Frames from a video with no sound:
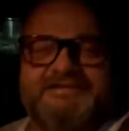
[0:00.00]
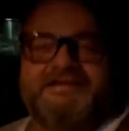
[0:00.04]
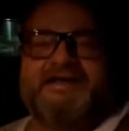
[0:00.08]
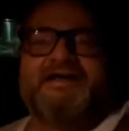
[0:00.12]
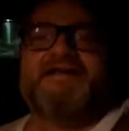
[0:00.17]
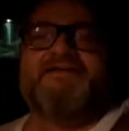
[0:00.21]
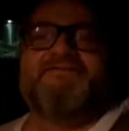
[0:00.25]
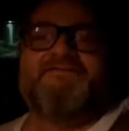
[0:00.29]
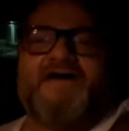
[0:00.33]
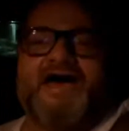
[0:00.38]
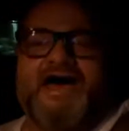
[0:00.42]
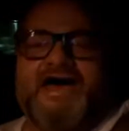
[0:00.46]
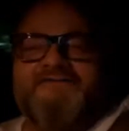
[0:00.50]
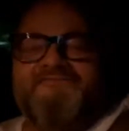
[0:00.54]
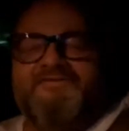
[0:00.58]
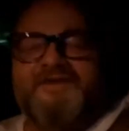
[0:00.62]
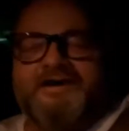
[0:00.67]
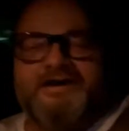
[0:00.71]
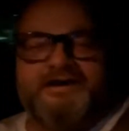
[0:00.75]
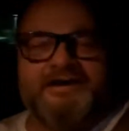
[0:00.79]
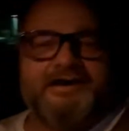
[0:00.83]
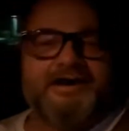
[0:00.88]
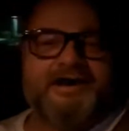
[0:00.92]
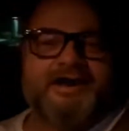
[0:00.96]
I
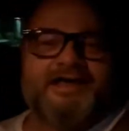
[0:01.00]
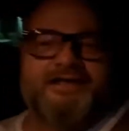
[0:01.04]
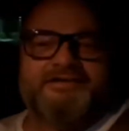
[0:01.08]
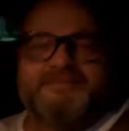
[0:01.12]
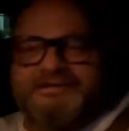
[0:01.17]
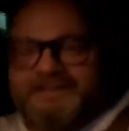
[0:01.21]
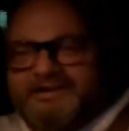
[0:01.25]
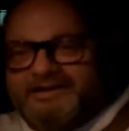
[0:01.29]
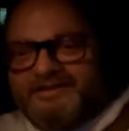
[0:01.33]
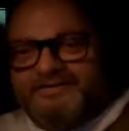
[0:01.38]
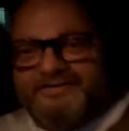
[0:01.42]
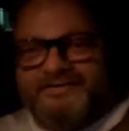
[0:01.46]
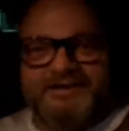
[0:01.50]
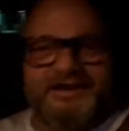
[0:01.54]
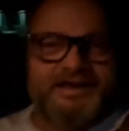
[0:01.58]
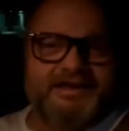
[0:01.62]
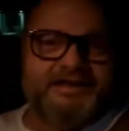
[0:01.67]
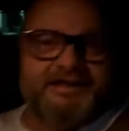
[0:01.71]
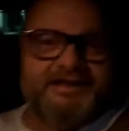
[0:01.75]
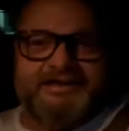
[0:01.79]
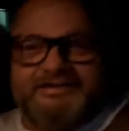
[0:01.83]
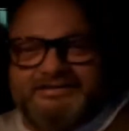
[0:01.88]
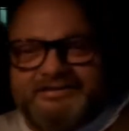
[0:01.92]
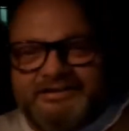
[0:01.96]
figured it out the other day.
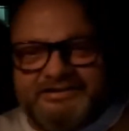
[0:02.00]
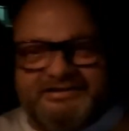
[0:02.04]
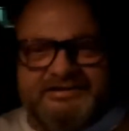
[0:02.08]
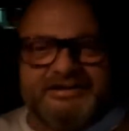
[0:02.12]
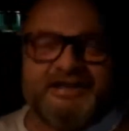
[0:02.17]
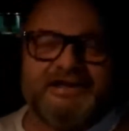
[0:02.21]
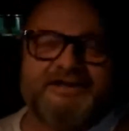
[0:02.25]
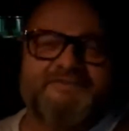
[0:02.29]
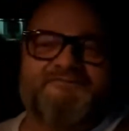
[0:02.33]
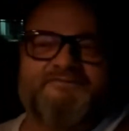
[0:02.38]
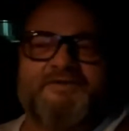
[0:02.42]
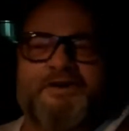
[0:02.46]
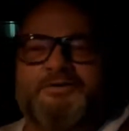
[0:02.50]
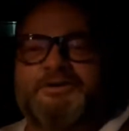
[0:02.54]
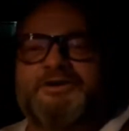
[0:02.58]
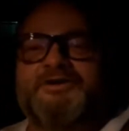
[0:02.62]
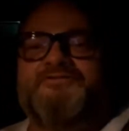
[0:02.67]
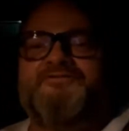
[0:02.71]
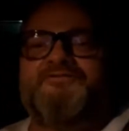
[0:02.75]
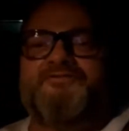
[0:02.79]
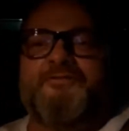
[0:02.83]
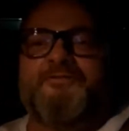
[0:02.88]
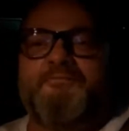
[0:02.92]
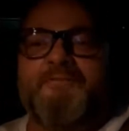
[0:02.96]
The telephone is for
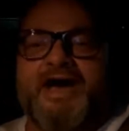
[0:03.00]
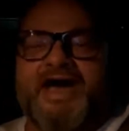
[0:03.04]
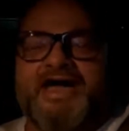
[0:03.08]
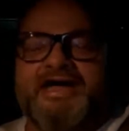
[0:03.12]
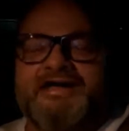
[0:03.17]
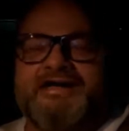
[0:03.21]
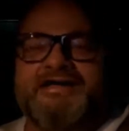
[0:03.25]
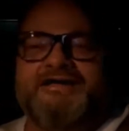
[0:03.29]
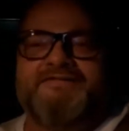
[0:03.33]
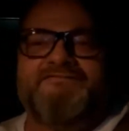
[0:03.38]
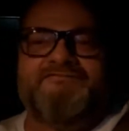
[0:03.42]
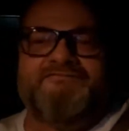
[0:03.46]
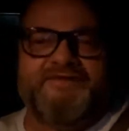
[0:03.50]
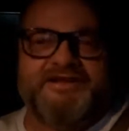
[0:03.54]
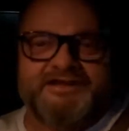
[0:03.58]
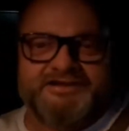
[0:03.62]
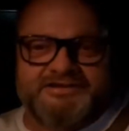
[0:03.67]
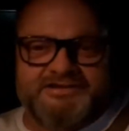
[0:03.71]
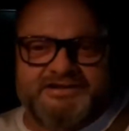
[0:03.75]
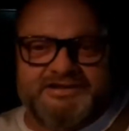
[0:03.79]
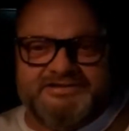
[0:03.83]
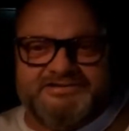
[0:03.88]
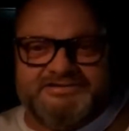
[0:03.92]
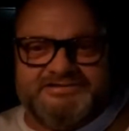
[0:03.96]
my
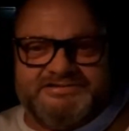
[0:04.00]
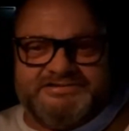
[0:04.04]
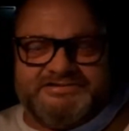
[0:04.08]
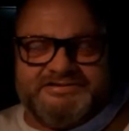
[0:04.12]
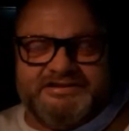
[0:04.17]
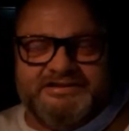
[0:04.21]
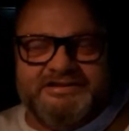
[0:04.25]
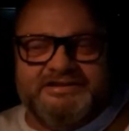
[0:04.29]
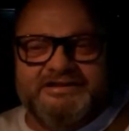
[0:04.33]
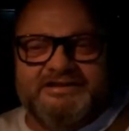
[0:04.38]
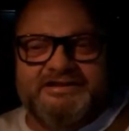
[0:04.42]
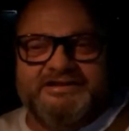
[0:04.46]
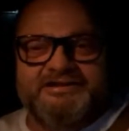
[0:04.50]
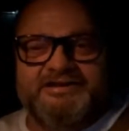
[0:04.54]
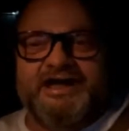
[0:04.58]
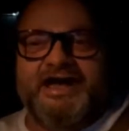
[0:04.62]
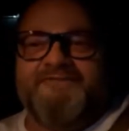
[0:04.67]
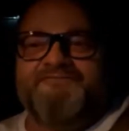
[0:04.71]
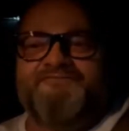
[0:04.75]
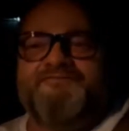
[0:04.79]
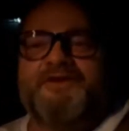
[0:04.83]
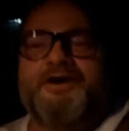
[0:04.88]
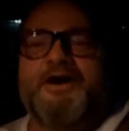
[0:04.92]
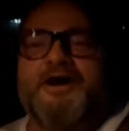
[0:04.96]
convenience, not
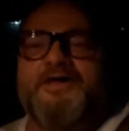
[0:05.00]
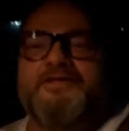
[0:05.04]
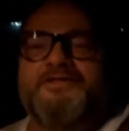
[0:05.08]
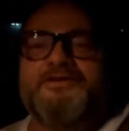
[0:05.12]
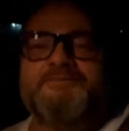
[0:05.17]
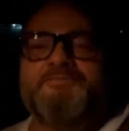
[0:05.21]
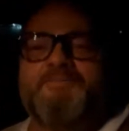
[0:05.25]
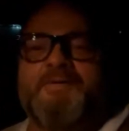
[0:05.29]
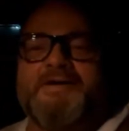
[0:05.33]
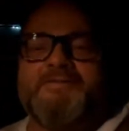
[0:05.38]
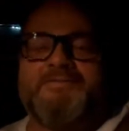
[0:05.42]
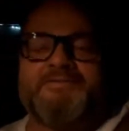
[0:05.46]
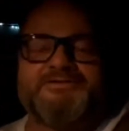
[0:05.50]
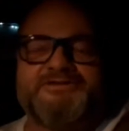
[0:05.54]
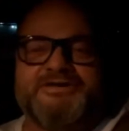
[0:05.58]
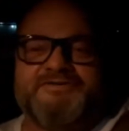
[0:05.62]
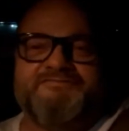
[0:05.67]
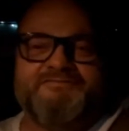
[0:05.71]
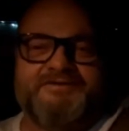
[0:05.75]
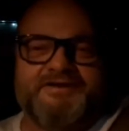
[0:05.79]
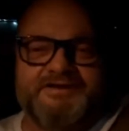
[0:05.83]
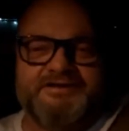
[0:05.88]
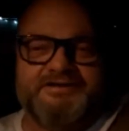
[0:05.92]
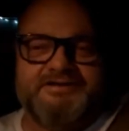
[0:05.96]
for other people's
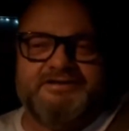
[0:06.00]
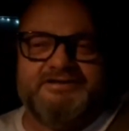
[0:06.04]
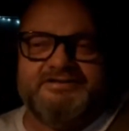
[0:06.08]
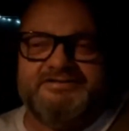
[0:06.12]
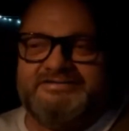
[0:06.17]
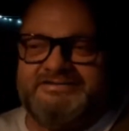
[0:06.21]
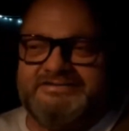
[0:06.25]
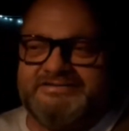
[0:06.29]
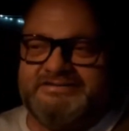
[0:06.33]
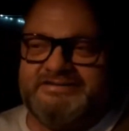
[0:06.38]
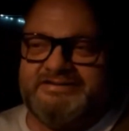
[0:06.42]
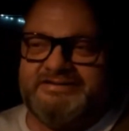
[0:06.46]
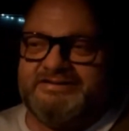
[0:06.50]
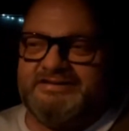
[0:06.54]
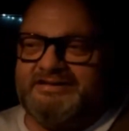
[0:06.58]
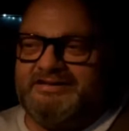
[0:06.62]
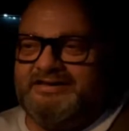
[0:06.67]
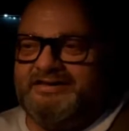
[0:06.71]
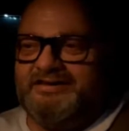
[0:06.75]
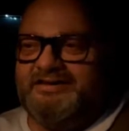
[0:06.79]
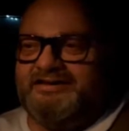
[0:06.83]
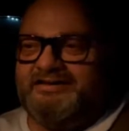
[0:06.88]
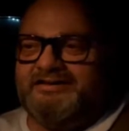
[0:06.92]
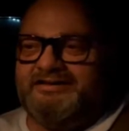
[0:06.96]
convenience.
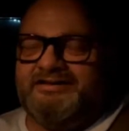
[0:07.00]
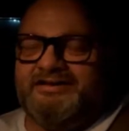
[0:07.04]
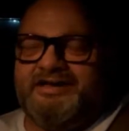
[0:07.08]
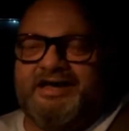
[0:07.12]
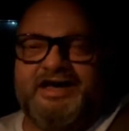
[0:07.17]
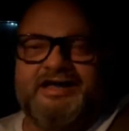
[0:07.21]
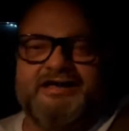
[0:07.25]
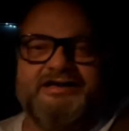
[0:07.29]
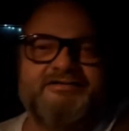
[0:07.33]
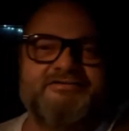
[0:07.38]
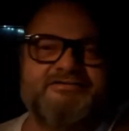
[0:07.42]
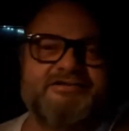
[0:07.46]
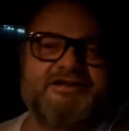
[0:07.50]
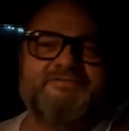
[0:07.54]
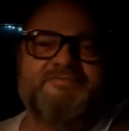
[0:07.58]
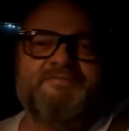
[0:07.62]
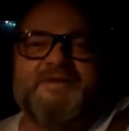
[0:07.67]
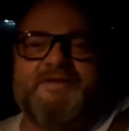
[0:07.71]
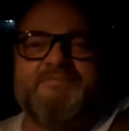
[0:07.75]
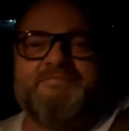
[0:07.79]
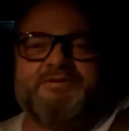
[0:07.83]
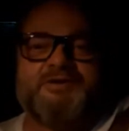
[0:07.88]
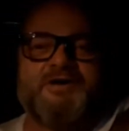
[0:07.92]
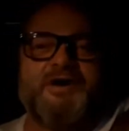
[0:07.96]
I don't need people
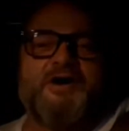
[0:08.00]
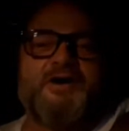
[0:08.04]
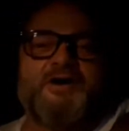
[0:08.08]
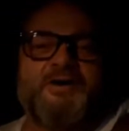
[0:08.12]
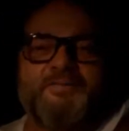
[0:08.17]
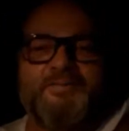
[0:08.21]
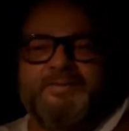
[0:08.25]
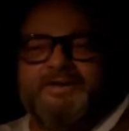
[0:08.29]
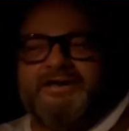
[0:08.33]
to call me.